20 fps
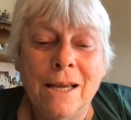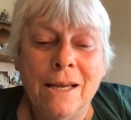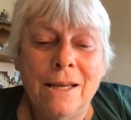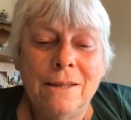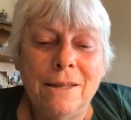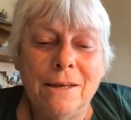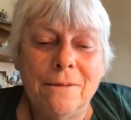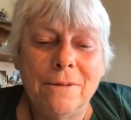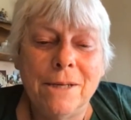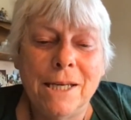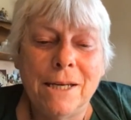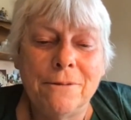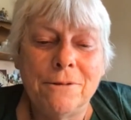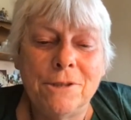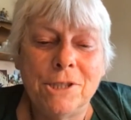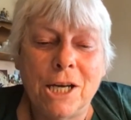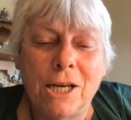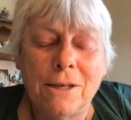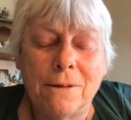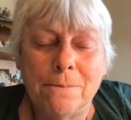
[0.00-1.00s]
Then we have
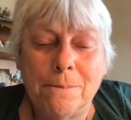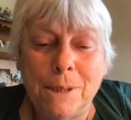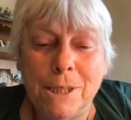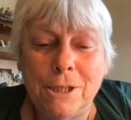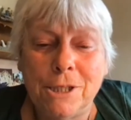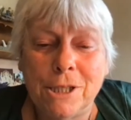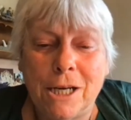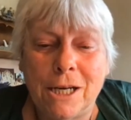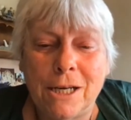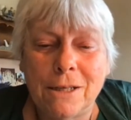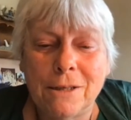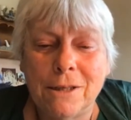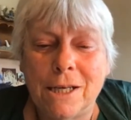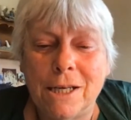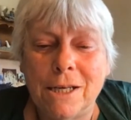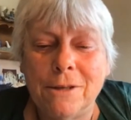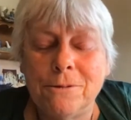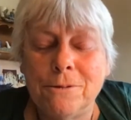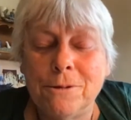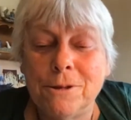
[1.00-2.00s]
Shatabhishak, the
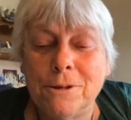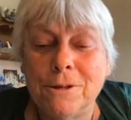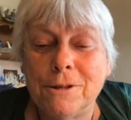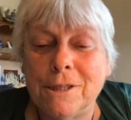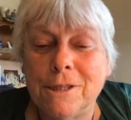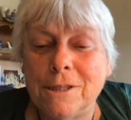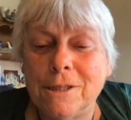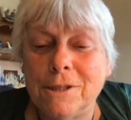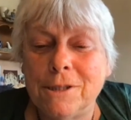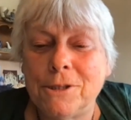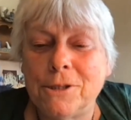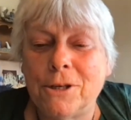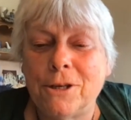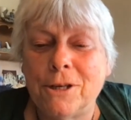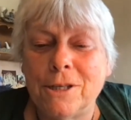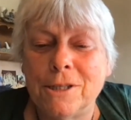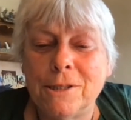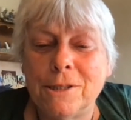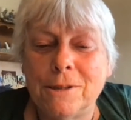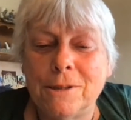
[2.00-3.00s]
100
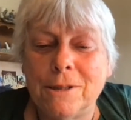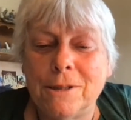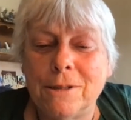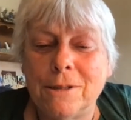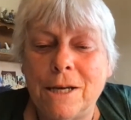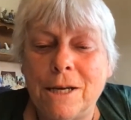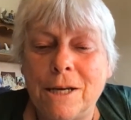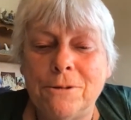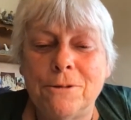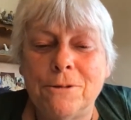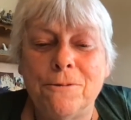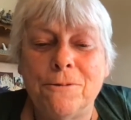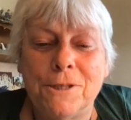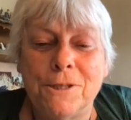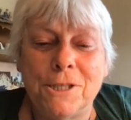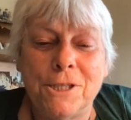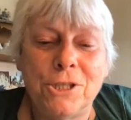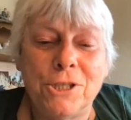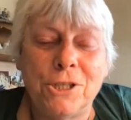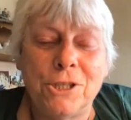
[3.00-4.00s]
stars, the 100
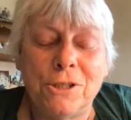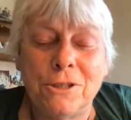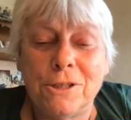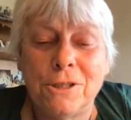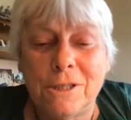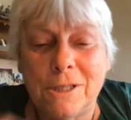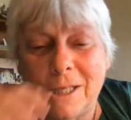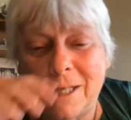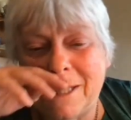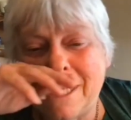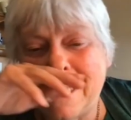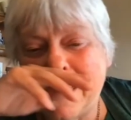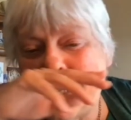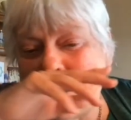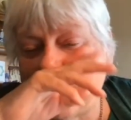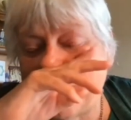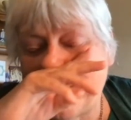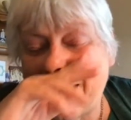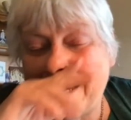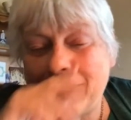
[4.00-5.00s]
physicians at the end
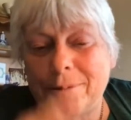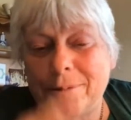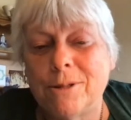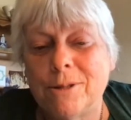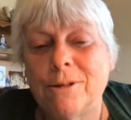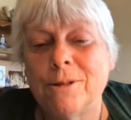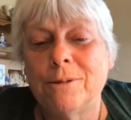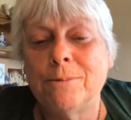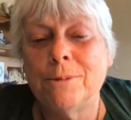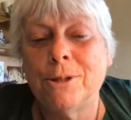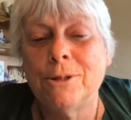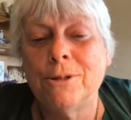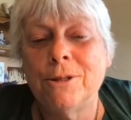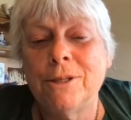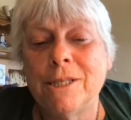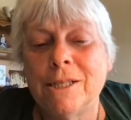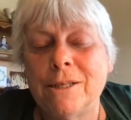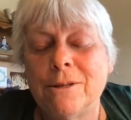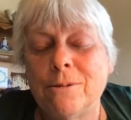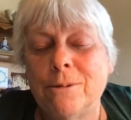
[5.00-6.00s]
of Capricorn,
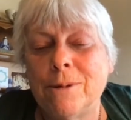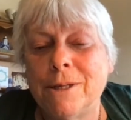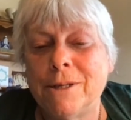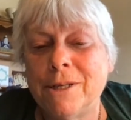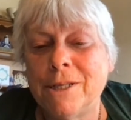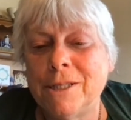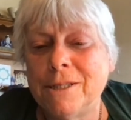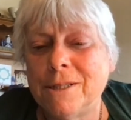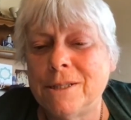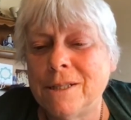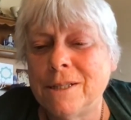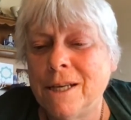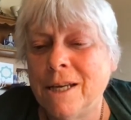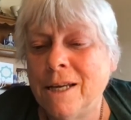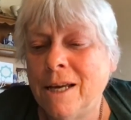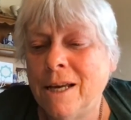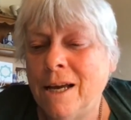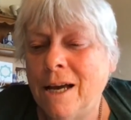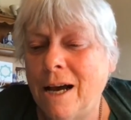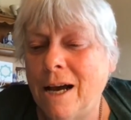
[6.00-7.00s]
early Aquarius
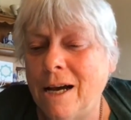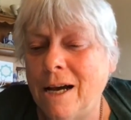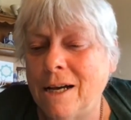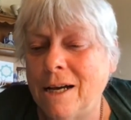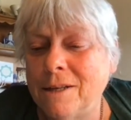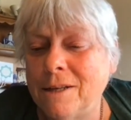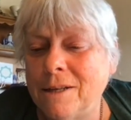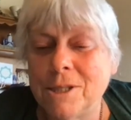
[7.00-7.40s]
uh, that